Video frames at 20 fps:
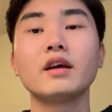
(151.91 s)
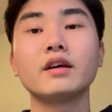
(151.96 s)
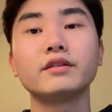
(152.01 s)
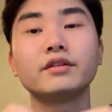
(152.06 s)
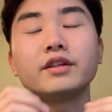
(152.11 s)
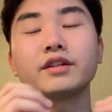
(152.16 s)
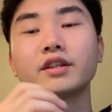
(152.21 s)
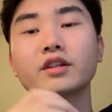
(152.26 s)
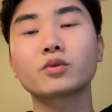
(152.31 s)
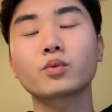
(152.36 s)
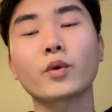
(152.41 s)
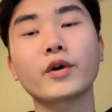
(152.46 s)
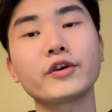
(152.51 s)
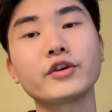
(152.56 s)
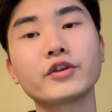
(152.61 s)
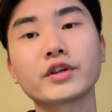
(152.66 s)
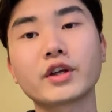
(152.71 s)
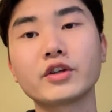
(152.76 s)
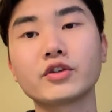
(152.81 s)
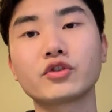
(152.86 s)
This is where
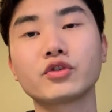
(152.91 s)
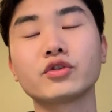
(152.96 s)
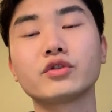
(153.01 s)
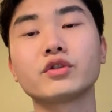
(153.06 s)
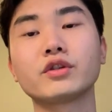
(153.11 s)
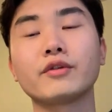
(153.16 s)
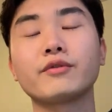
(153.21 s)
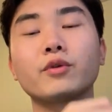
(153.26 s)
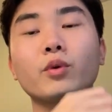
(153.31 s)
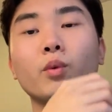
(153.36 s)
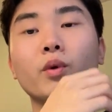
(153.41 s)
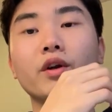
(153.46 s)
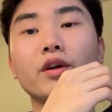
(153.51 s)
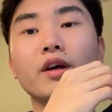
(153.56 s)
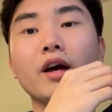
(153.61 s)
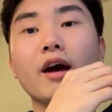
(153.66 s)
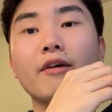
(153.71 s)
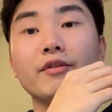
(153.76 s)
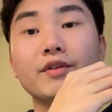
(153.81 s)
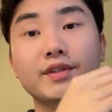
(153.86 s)
you can choose if you want to
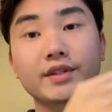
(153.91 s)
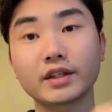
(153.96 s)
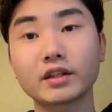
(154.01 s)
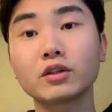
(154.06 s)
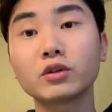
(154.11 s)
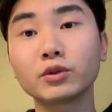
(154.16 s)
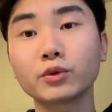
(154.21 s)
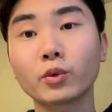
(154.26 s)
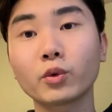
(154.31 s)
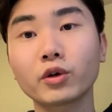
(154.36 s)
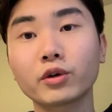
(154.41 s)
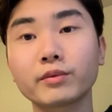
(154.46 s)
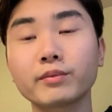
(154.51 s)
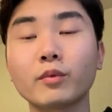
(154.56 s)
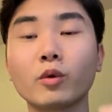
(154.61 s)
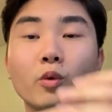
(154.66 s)
have a single dorm